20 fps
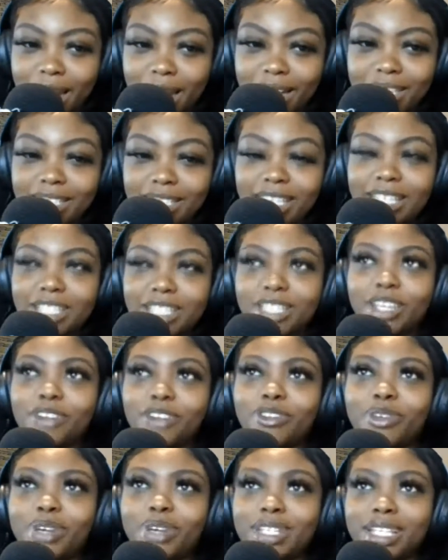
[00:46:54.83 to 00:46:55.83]
It's easier
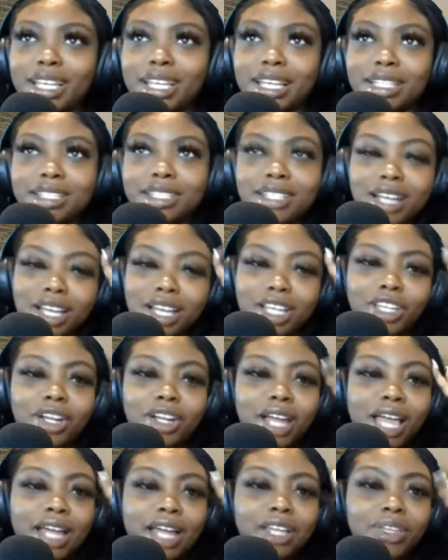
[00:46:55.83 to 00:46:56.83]
for it to get stuck in your
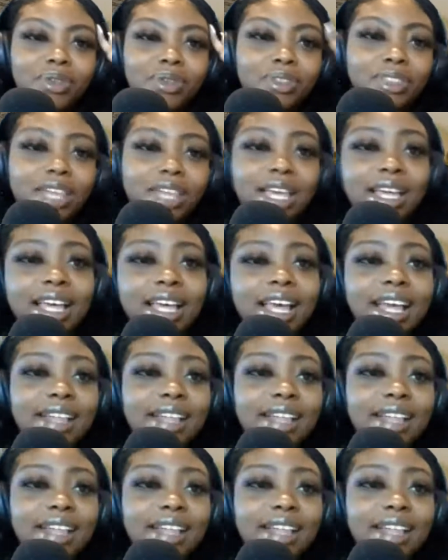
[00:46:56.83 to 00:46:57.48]
head, and you think